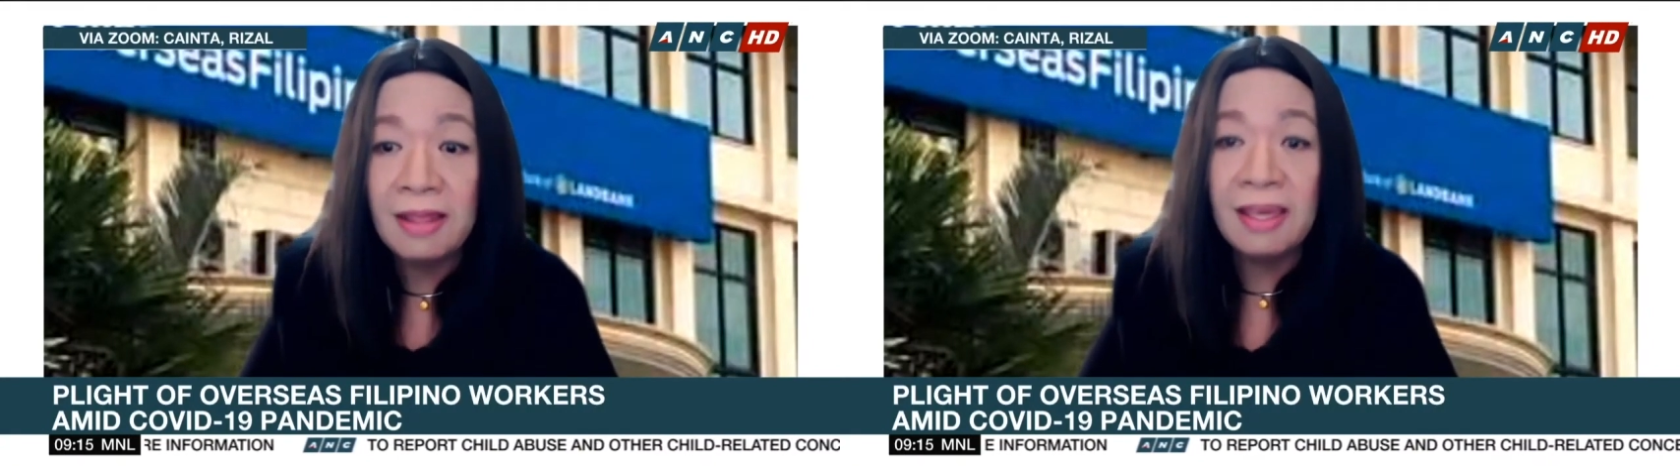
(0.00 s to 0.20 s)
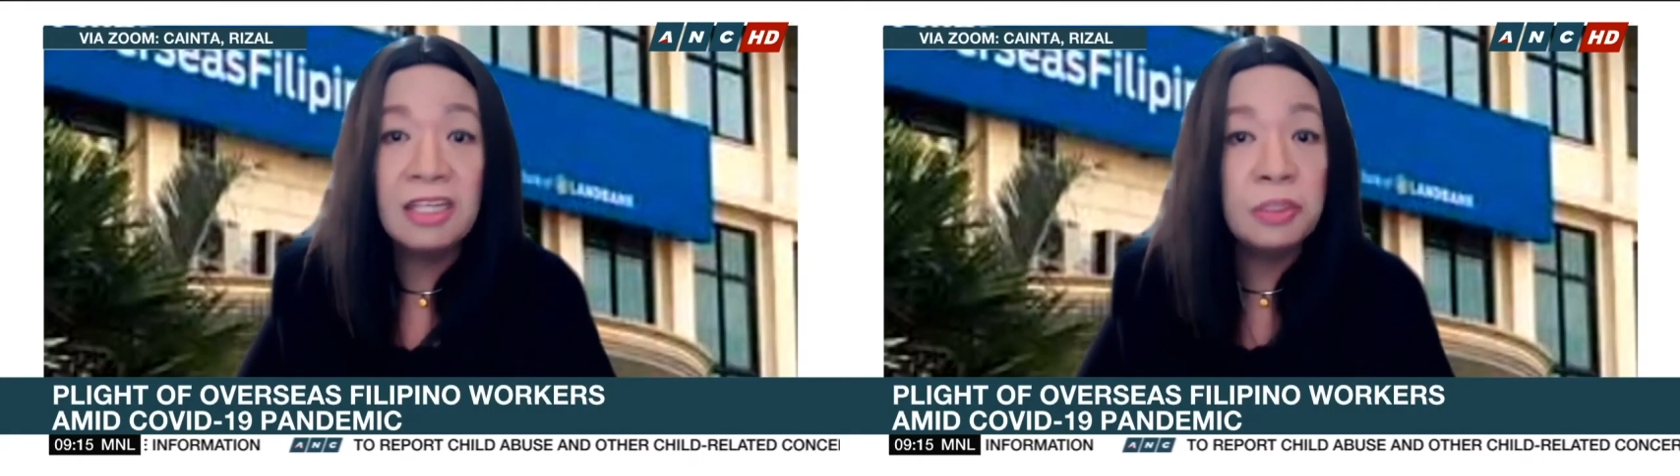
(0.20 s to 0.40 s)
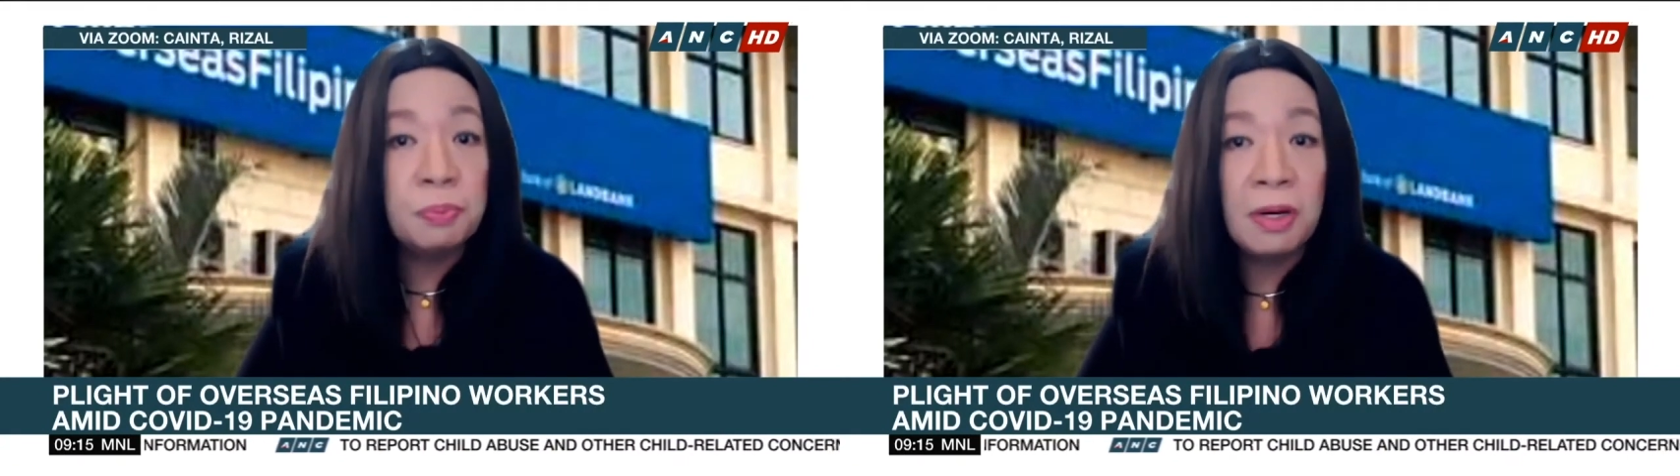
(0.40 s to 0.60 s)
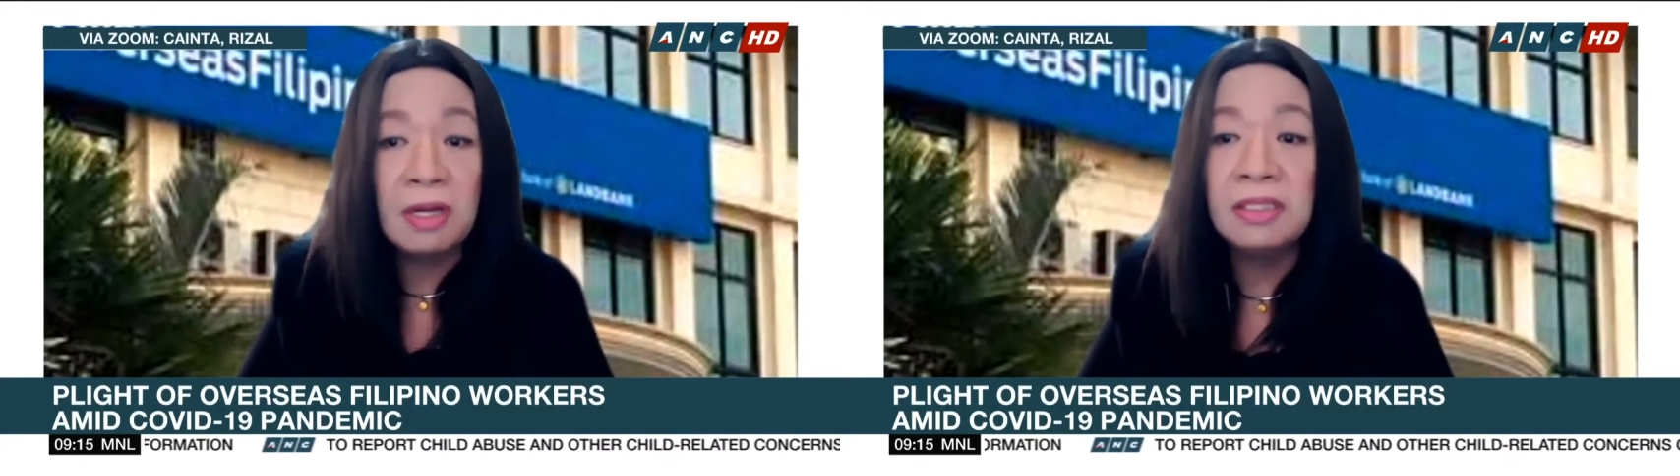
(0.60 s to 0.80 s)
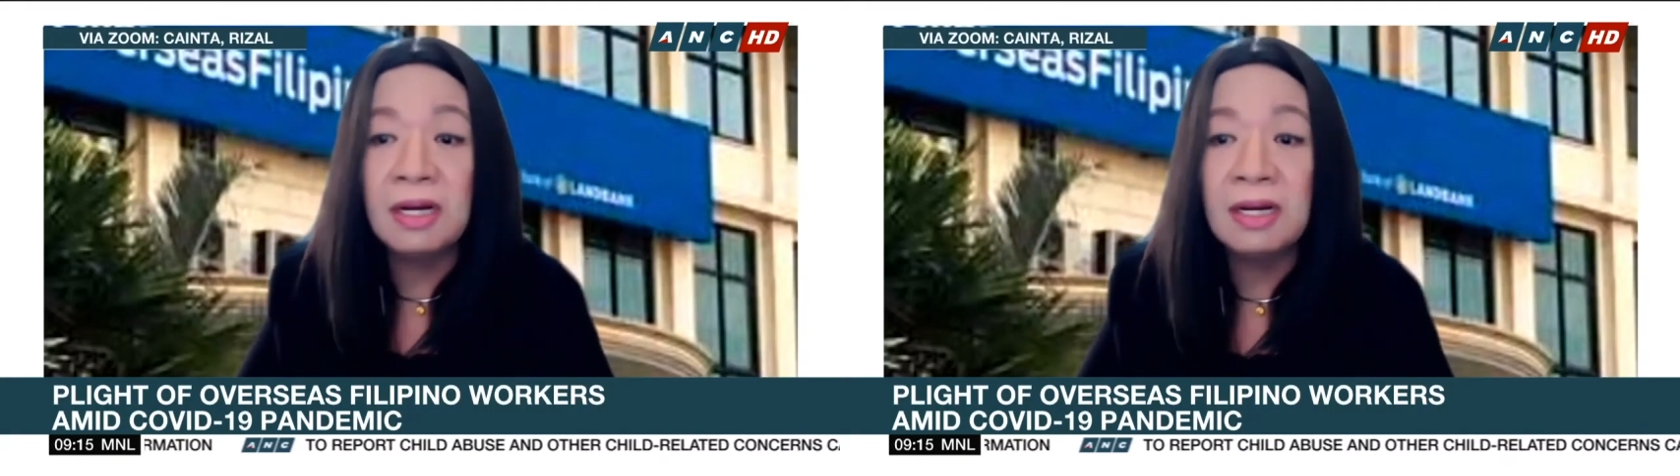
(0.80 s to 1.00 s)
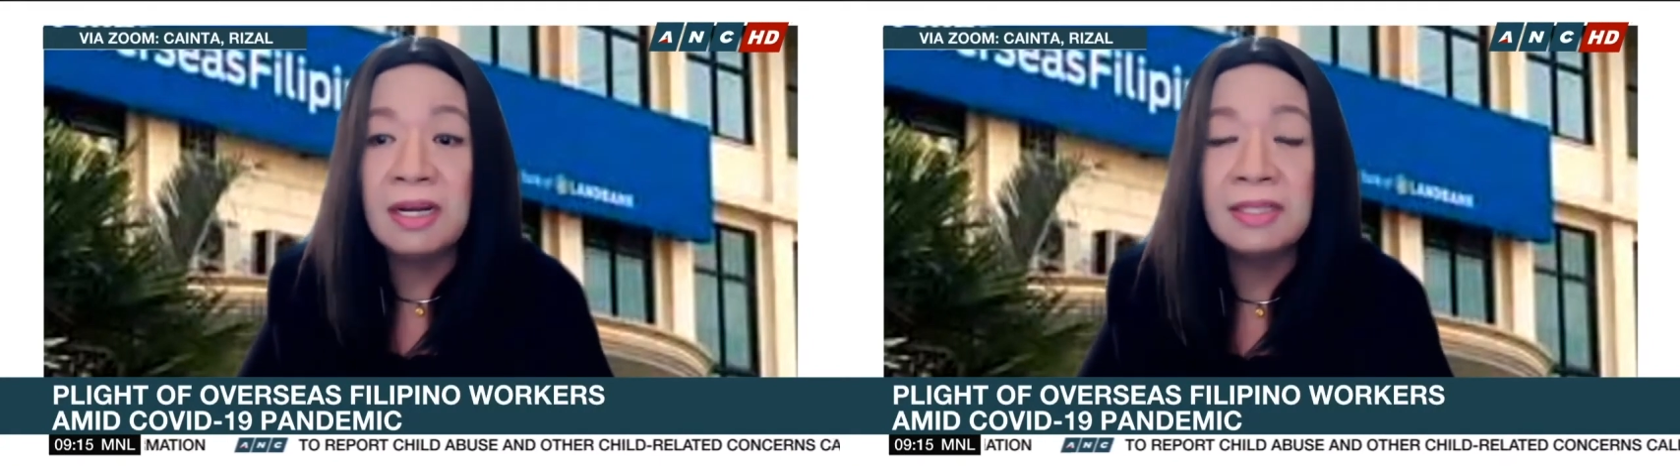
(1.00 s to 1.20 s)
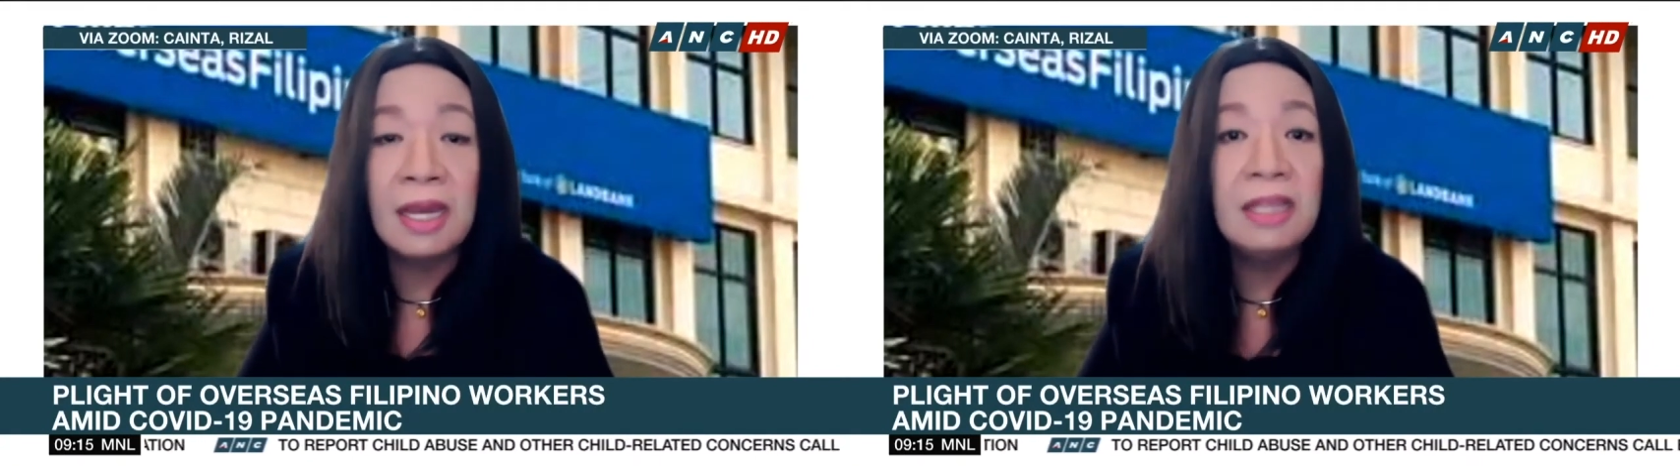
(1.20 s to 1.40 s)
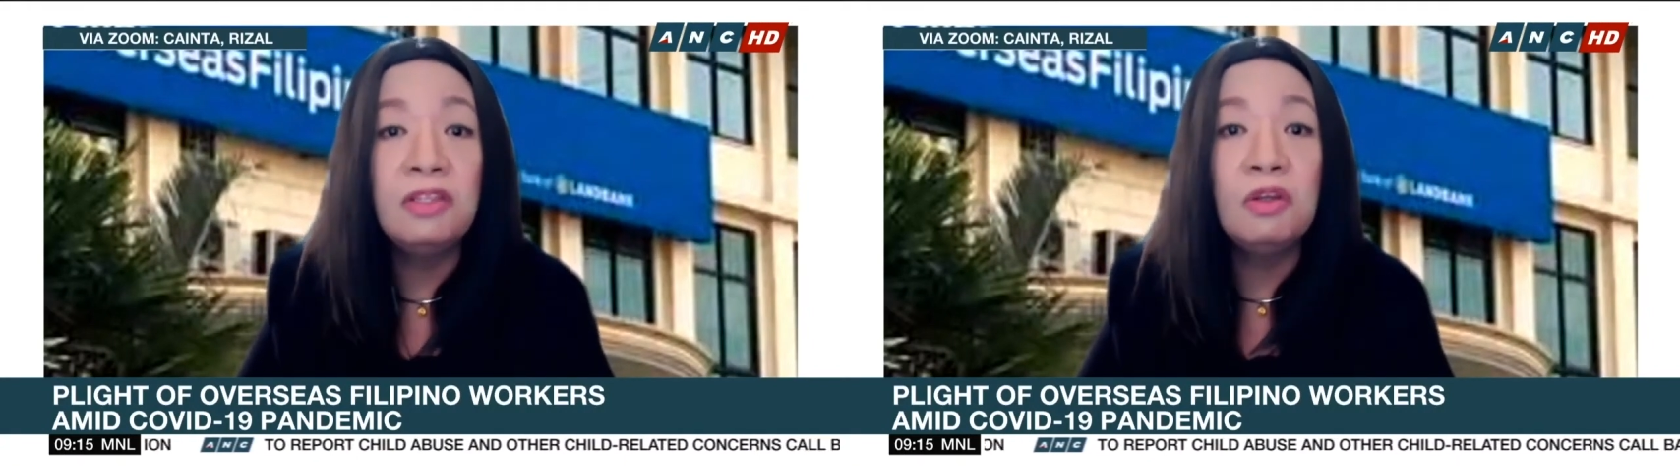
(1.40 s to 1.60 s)
These bonds are
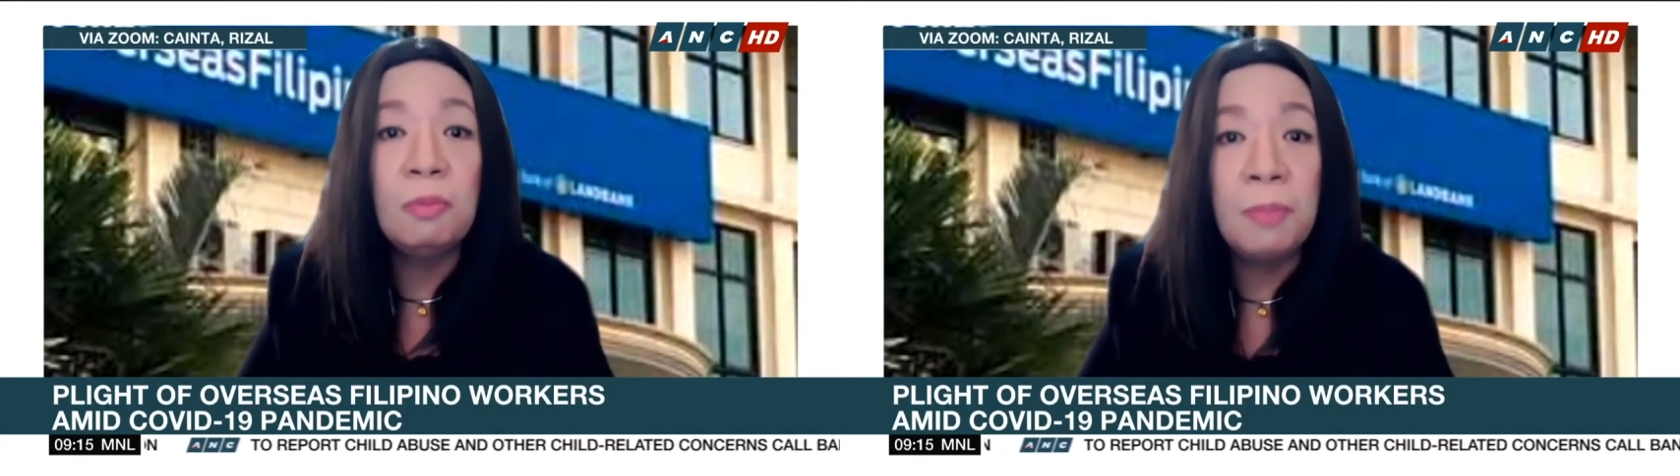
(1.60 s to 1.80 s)
designed